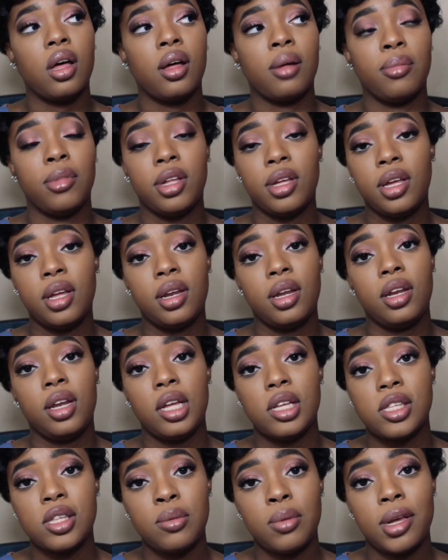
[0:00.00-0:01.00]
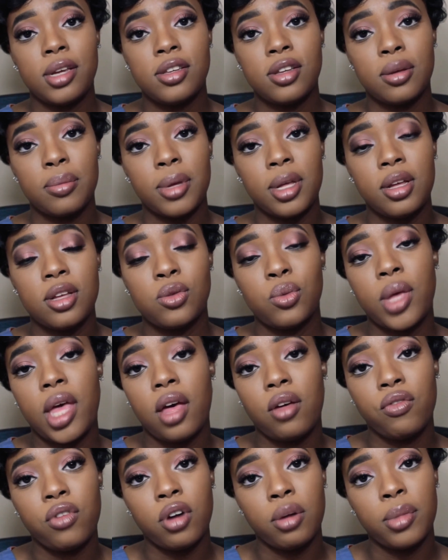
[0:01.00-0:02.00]
look in it next semester, because we
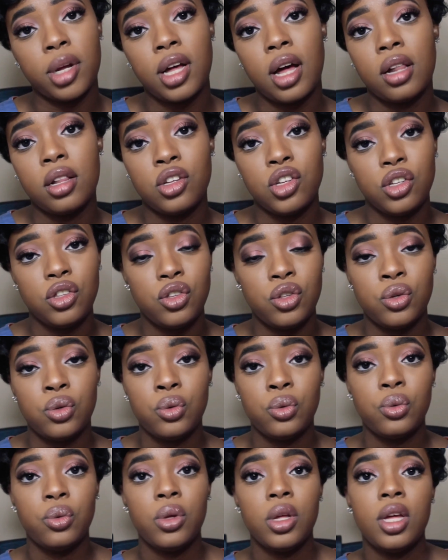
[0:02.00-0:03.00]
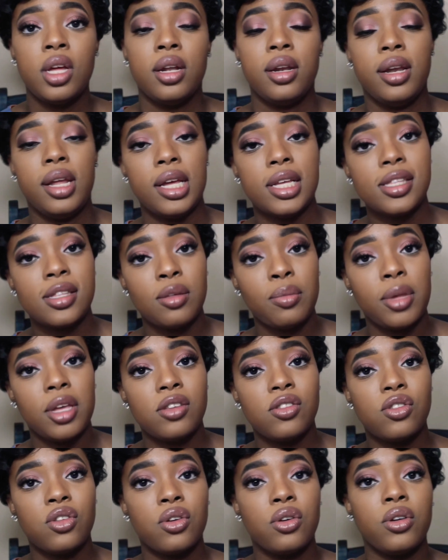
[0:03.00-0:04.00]
have pharmacology 2 next
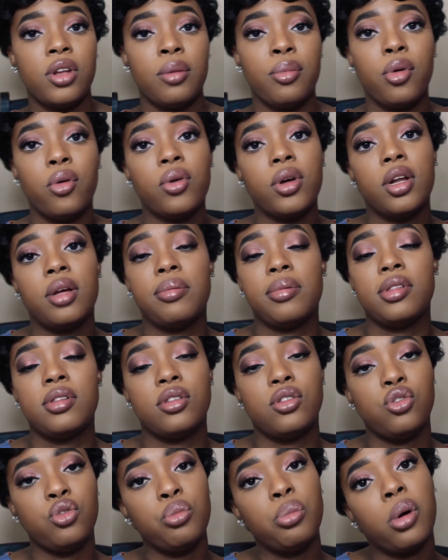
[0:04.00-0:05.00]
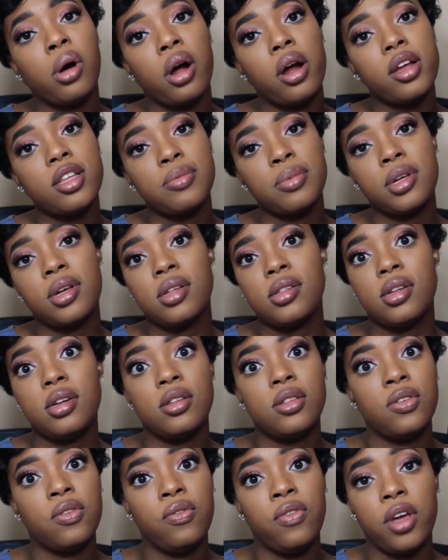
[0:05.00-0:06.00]
semester. They broke it up into 2 parts because it
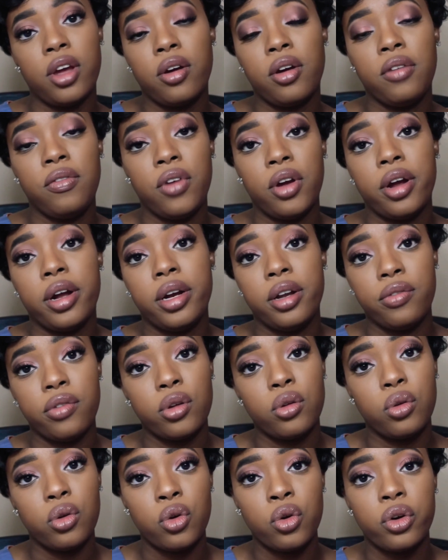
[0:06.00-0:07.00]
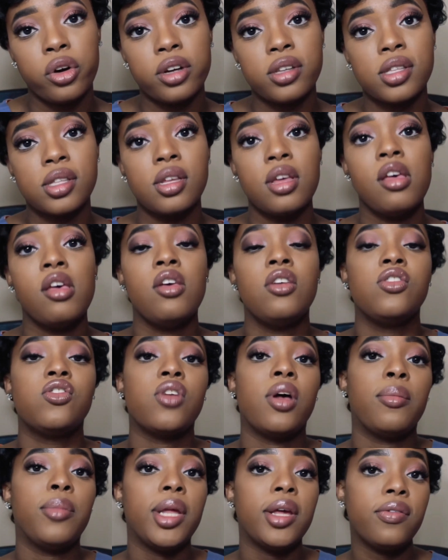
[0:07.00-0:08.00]
is a very, very difficult course. So
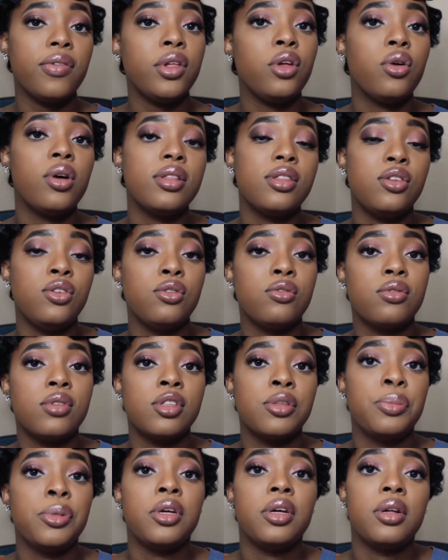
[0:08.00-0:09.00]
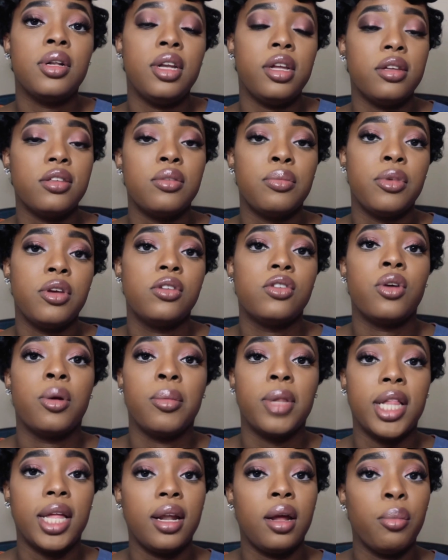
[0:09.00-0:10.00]
I'm definitely going to use this book next semester. I'm
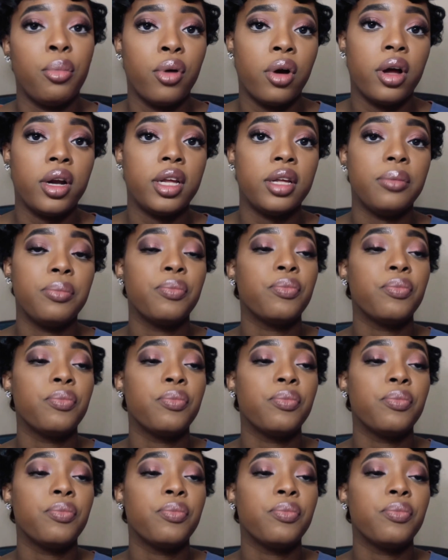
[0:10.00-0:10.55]
glad I brought it.